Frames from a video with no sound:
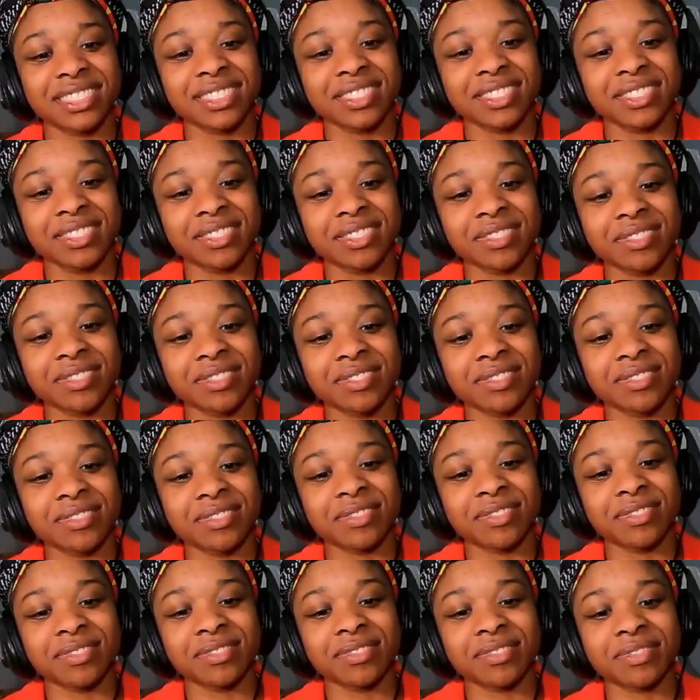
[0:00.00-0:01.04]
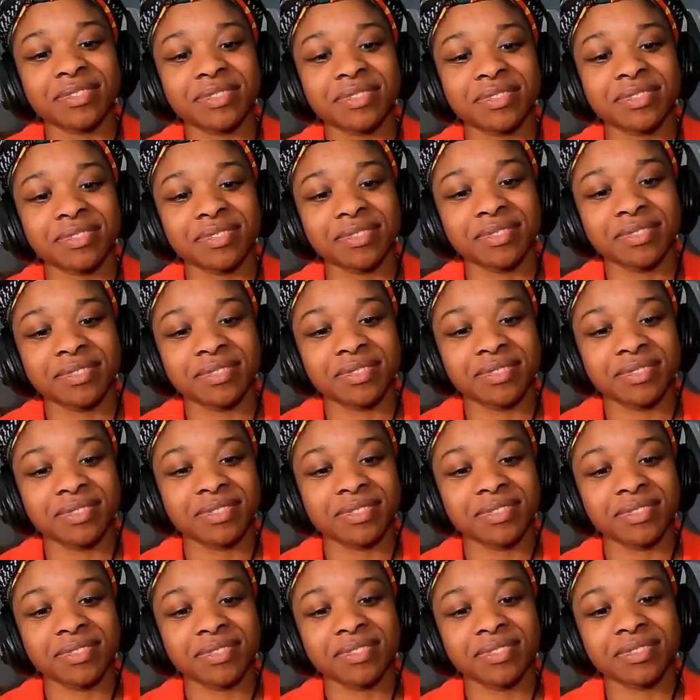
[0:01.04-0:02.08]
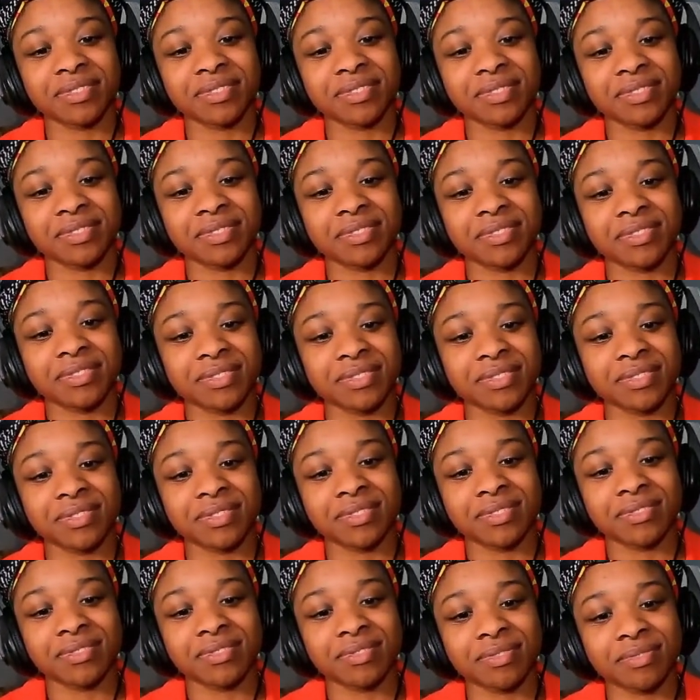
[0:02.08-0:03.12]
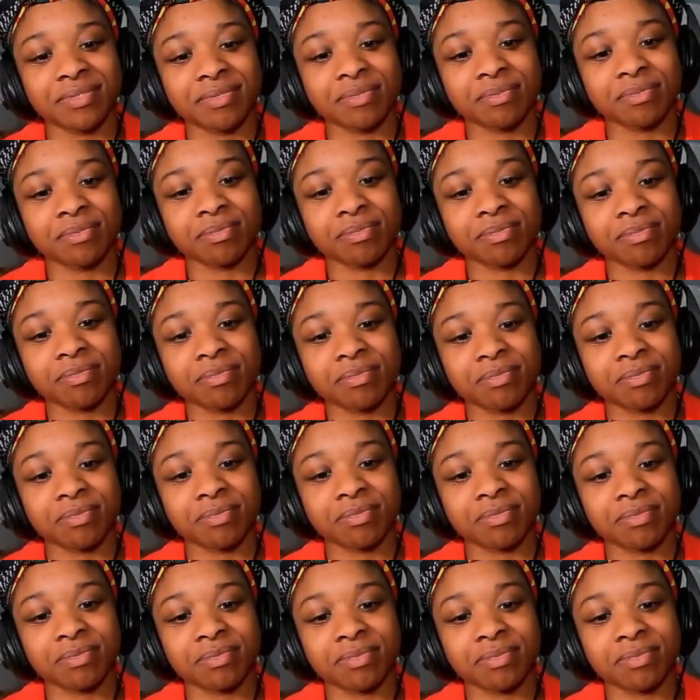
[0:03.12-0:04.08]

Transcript: The person shown says nothing.